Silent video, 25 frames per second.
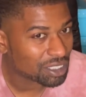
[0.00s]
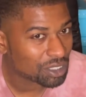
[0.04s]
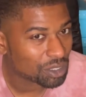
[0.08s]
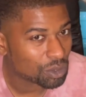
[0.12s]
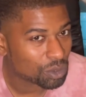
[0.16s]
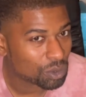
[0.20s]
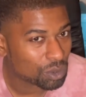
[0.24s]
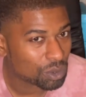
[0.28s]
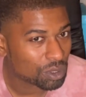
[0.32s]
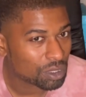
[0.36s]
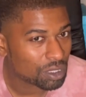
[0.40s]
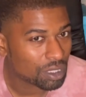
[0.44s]

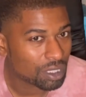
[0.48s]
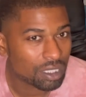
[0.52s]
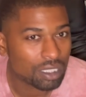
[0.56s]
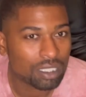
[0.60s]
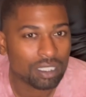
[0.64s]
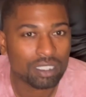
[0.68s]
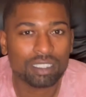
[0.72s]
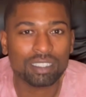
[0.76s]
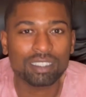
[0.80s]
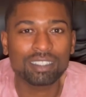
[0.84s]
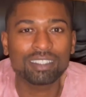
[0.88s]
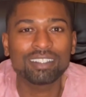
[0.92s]
shoes
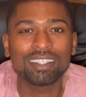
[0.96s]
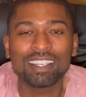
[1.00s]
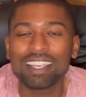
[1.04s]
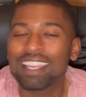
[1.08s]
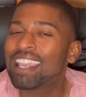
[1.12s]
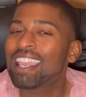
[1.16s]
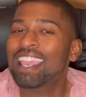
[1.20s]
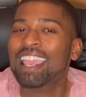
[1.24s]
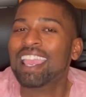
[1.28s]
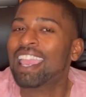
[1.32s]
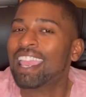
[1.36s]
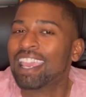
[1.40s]

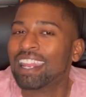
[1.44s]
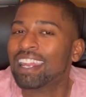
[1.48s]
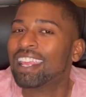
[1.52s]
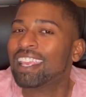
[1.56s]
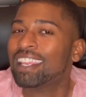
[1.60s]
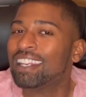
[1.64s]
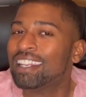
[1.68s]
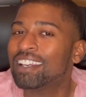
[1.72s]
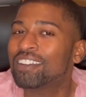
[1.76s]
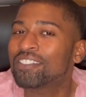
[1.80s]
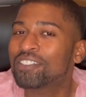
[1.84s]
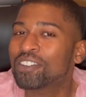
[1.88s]
and they
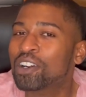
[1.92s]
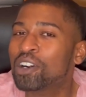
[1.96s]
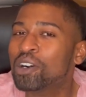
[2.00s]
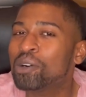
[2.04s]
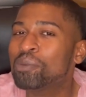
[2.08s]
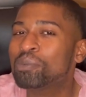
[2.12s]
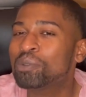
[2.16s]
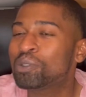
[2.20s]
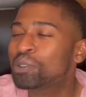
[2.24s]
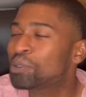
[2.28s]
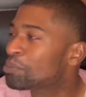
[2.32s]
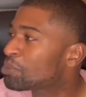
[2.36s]
ain't never
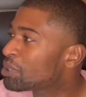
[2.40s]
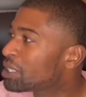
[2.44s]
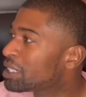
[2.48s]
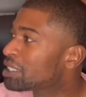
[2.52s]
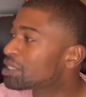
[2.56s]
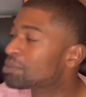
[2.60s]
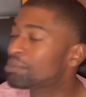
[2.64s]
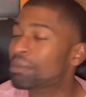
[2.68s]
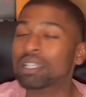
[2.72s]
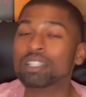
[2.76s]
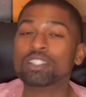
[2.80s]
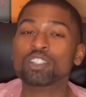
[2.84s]
opened them, bro.
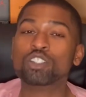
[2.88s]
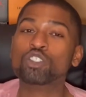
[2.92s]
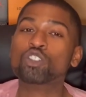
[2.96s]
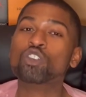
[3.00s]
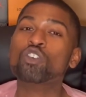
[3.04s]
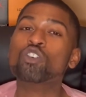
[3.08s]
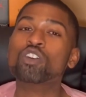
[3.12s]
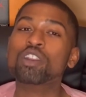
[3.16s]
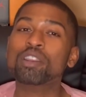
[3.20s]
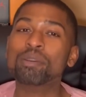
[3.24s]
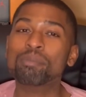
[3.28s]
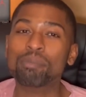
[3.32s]
That's my
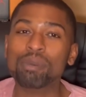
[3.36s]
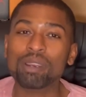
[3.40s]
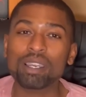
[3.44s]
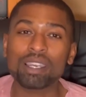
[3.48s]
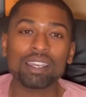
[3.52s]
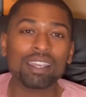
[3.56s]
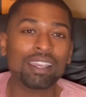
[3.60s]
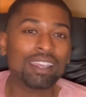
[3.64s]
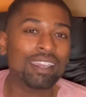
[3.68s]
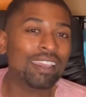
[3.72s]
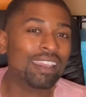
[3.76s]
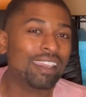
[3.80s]
story,
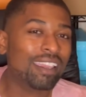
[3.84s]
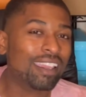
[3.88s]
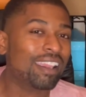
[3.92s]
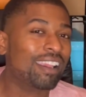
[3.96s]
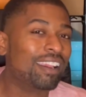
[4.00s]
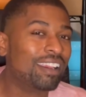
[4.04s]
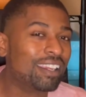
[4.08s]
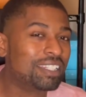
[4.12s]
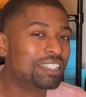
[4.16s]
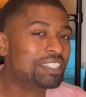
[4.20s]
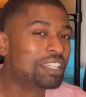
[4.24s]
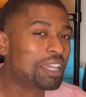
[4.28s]
bro.
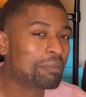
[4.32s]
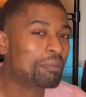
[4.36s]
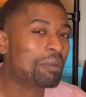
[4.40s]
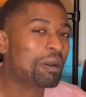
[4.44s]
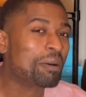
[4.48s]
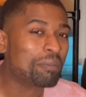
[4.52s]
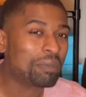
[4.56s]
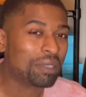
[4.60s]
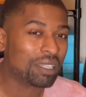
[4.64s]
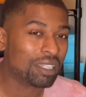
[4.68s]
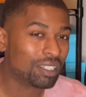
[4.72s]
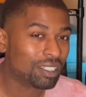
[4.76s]
Every time
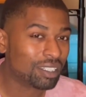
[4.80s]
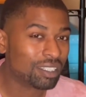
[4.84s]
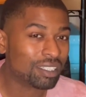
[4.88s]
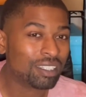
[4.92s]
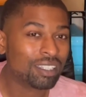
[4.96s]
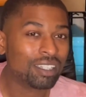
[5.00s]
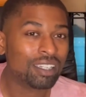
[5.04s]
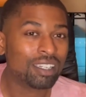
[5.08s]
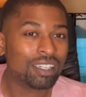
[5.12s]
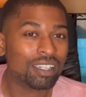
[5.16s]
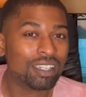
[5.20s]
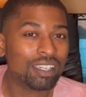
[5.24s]
I'm here,
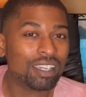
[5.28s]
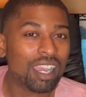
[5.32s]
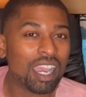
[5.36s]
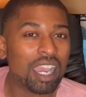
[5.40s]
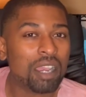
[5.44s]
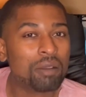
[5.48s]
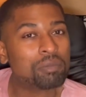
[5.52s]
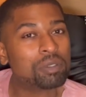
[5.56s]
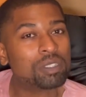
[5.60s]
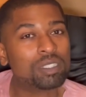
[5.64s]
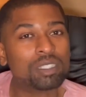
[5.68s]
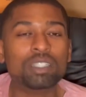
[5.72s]

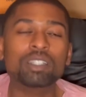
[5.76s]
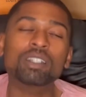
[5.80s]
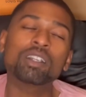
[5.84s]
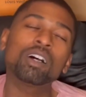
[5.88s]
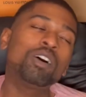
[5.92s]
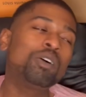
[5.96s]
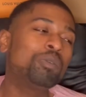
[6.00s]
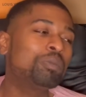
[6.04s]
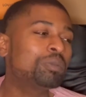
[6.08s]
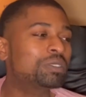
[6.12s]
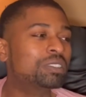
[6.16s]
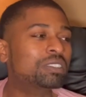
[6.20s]
I'm just here to
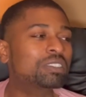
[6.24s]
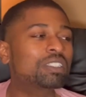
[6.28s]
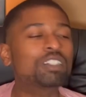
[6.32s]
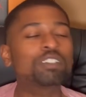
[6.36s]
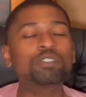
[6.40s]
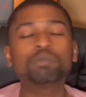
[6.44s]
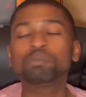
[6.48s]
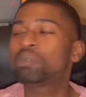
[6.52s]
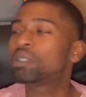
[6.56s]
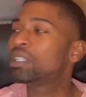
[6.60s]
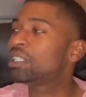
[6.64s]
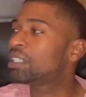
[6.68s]
open
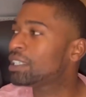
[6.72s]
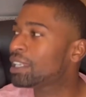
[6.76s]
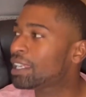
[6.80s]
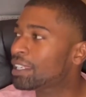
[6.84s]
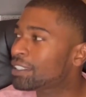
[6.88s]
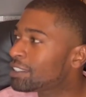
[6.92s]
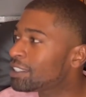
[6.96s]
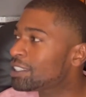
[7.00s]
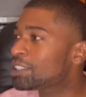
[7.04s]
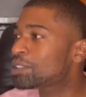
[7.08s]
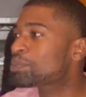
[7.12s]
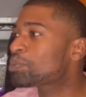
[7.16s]
stuff, bro.
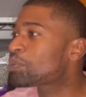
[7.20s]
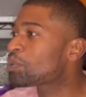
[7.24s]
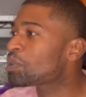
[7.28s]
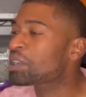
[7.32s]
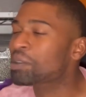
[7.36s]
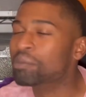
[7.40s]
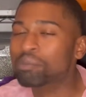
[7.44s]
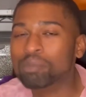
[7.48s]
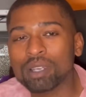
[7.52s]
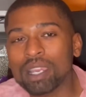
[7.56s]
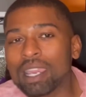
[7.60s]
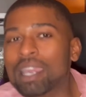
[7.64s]
At this
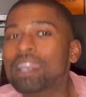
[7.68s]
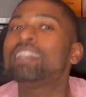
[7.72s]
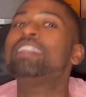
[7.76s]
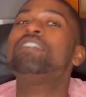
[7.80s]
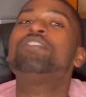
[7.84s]
point, bro, I ain't